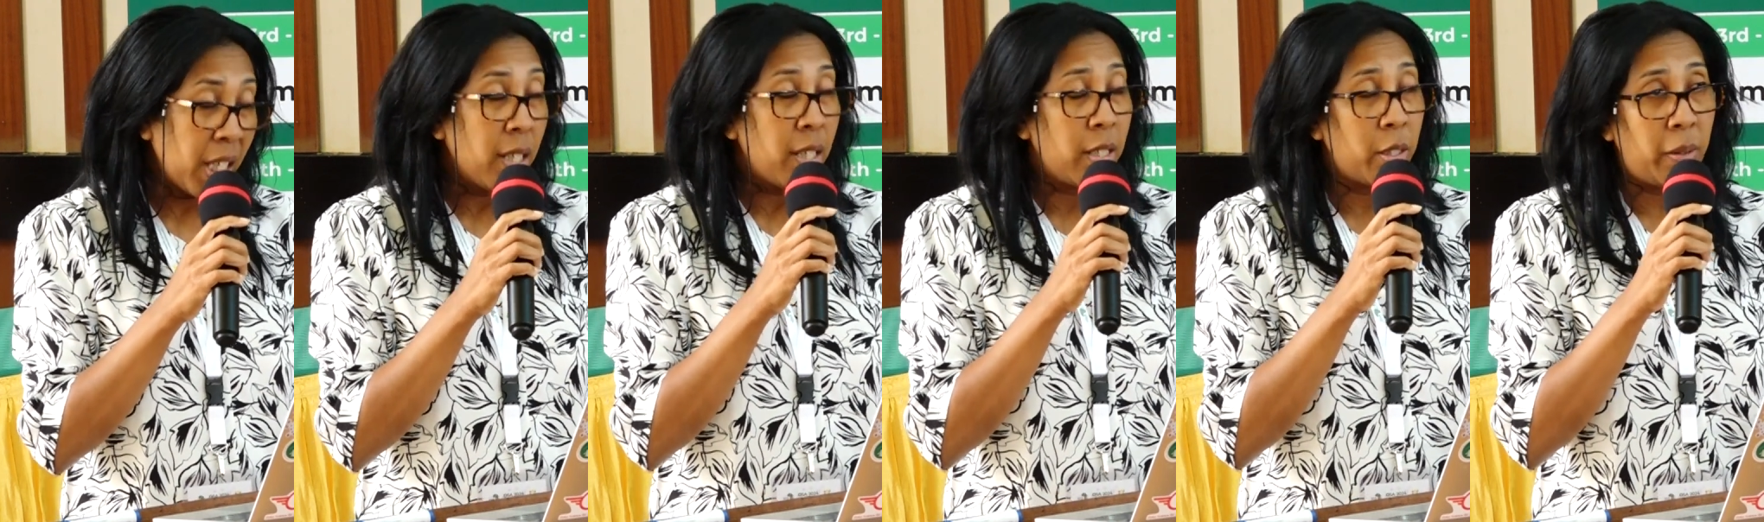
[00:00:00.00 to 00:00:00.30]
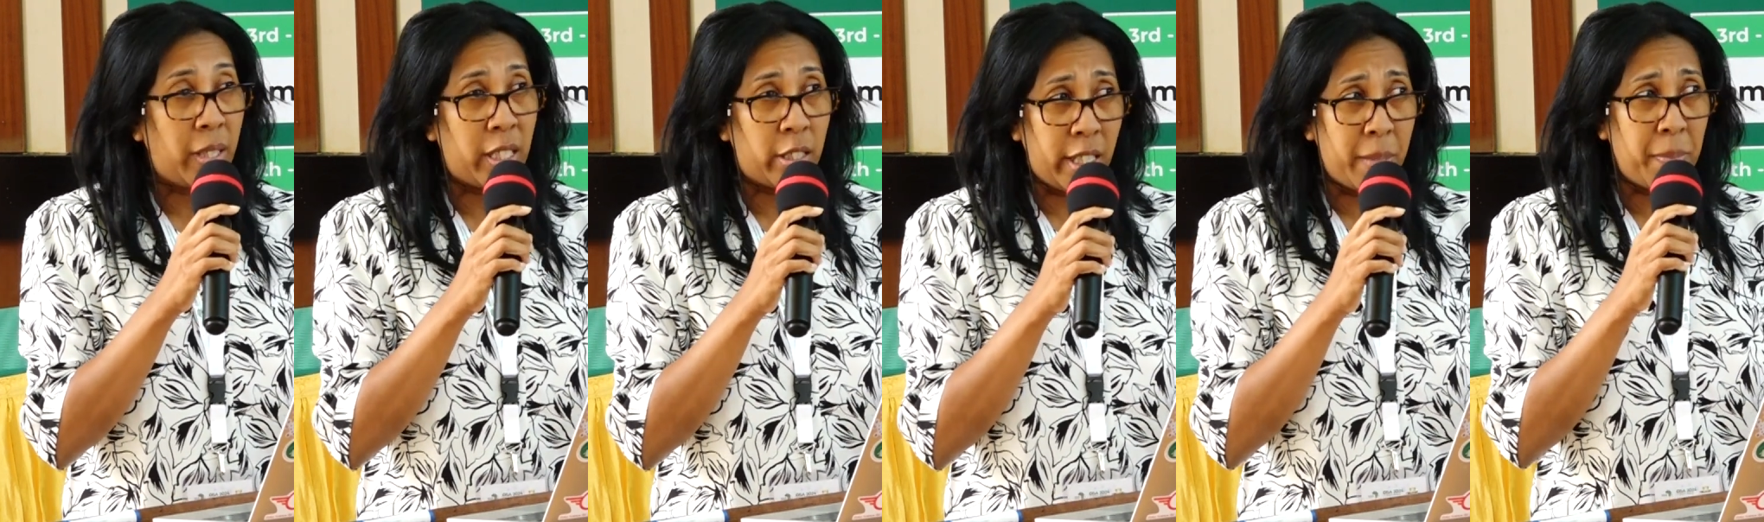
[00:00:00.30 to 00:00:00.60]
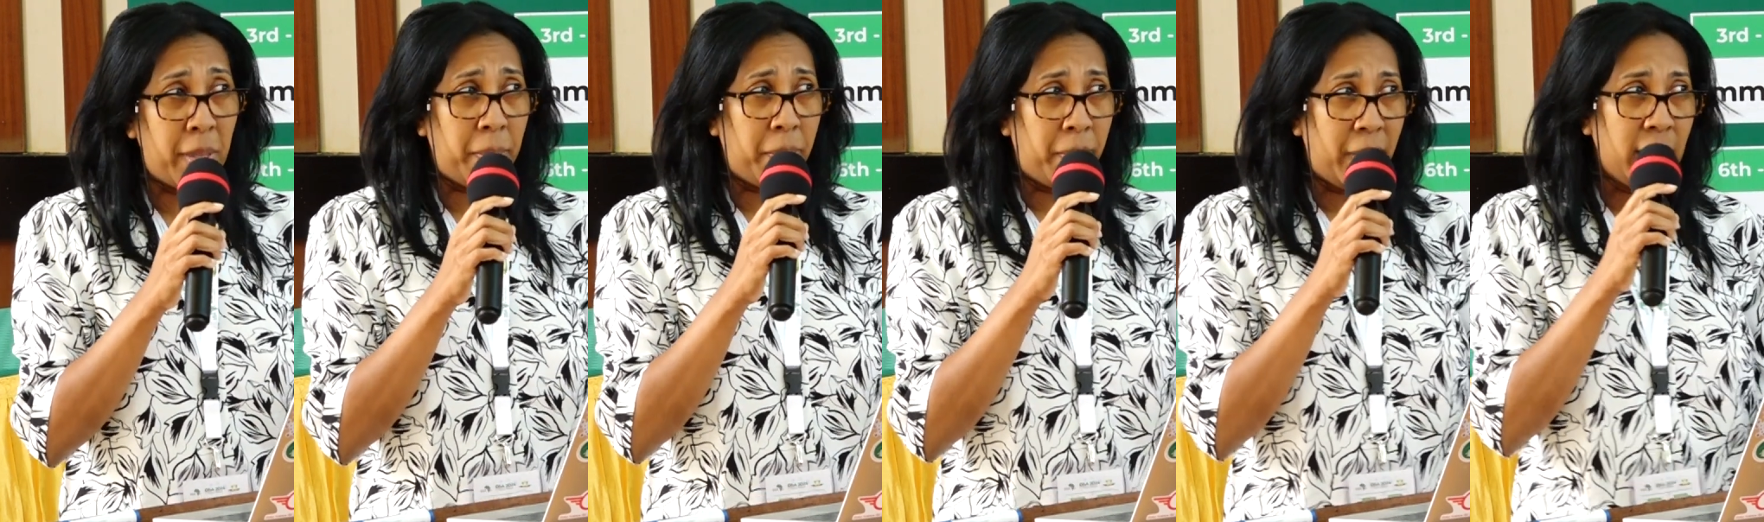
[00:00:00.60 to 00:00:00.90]
So I'll try
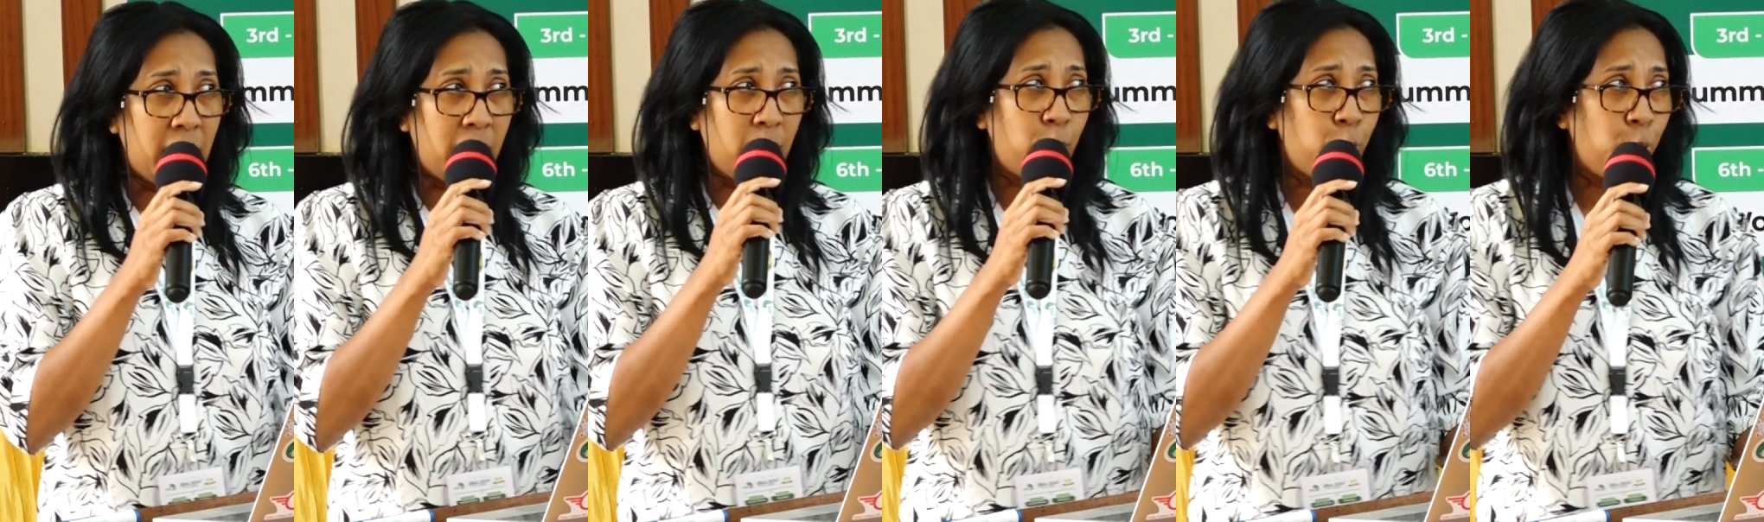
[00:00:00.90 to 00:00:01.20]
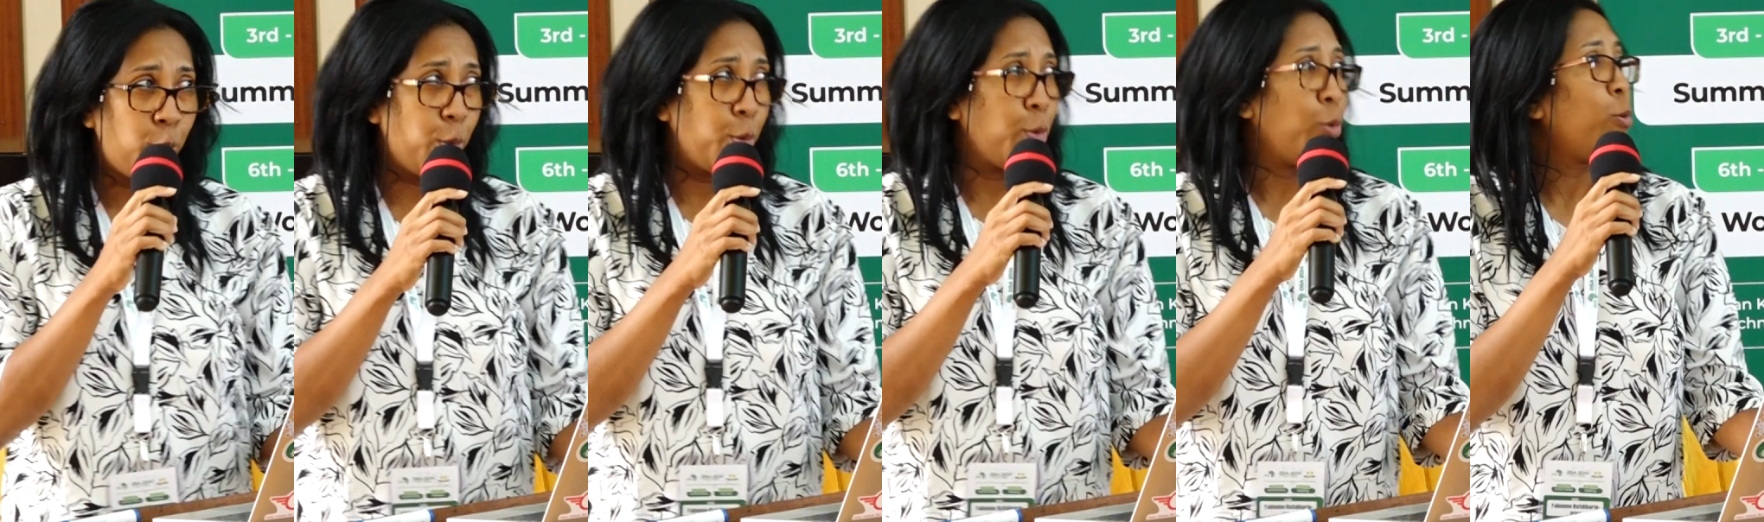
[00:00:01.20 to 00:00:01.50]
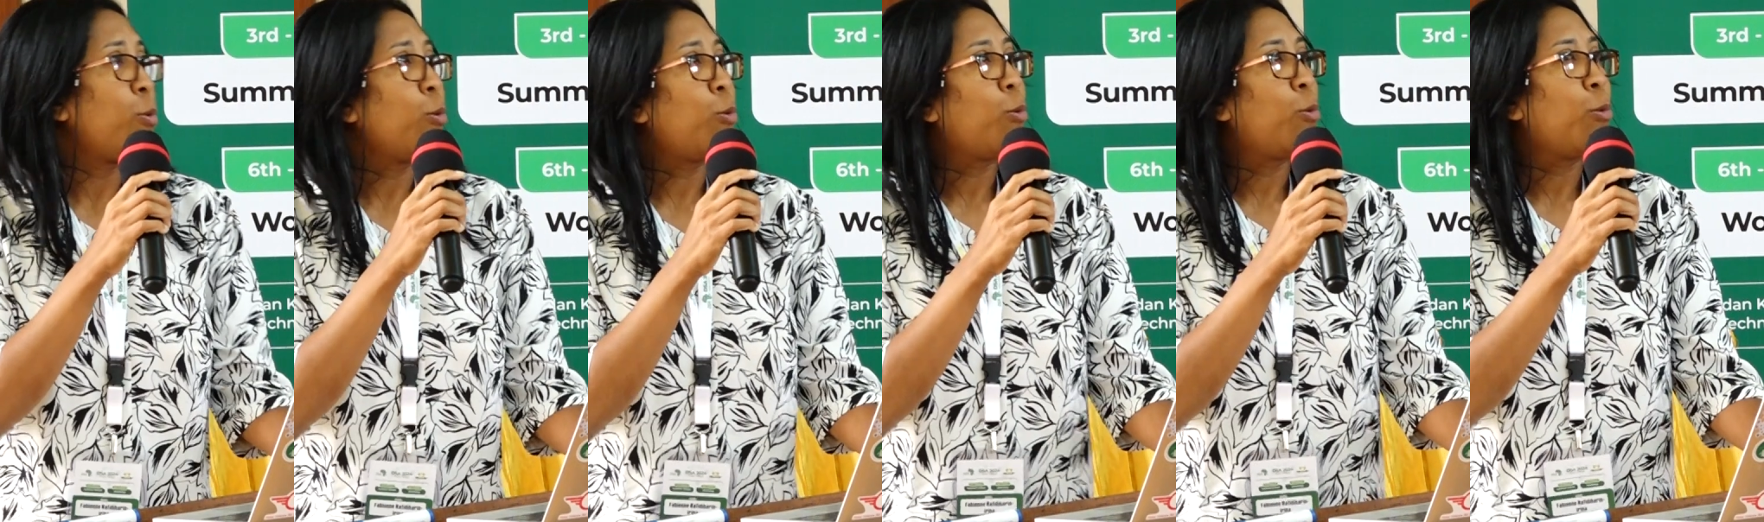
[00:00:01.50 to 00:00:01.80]
my best
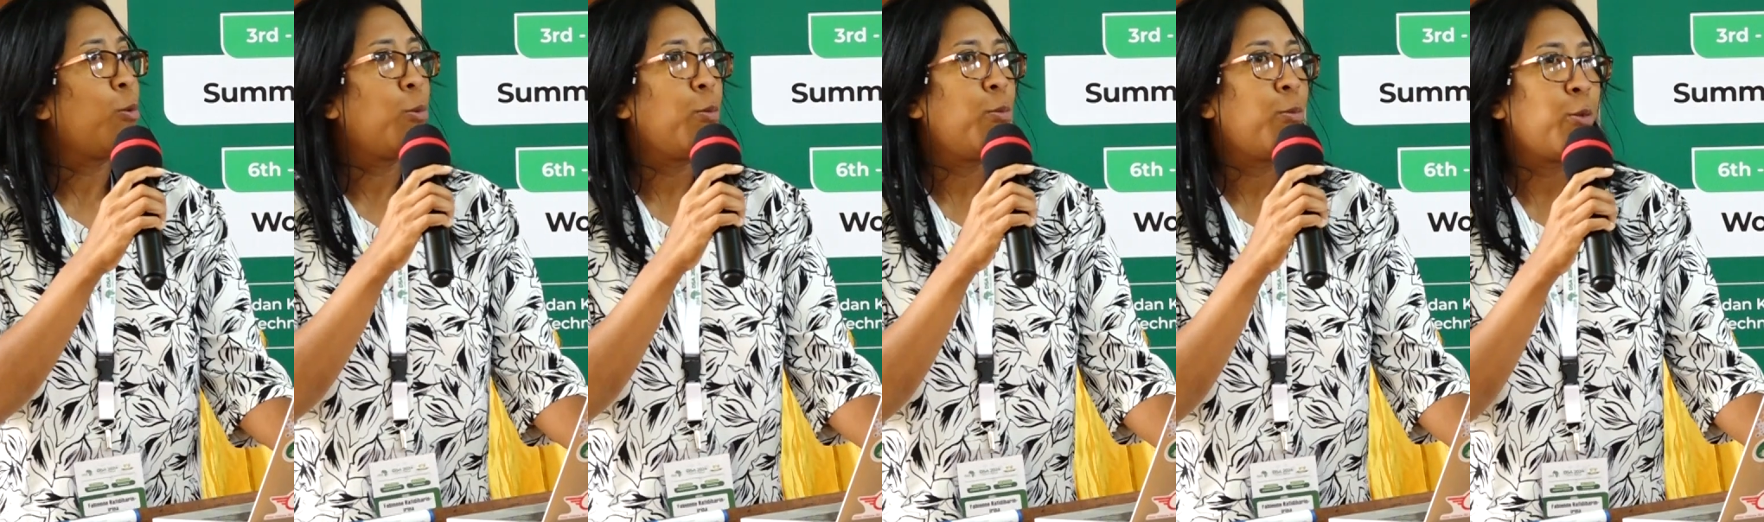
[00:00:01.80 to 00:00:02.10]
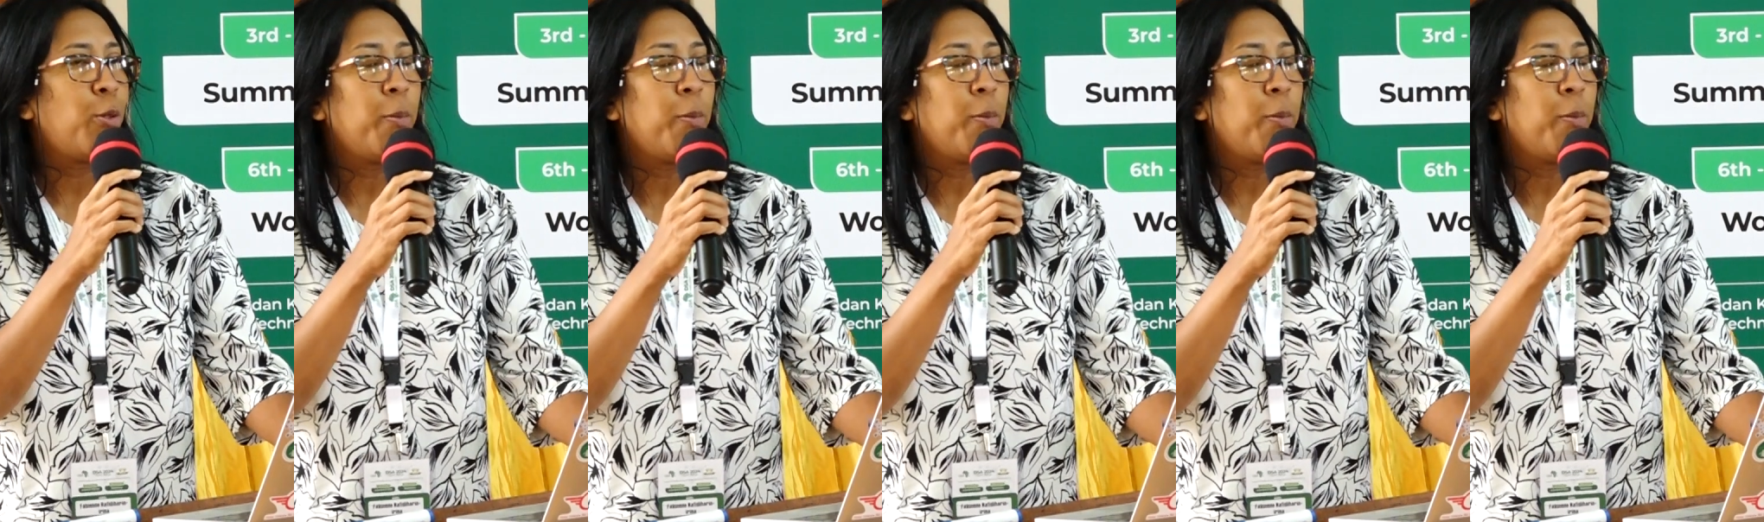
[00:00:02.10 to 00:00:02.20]
to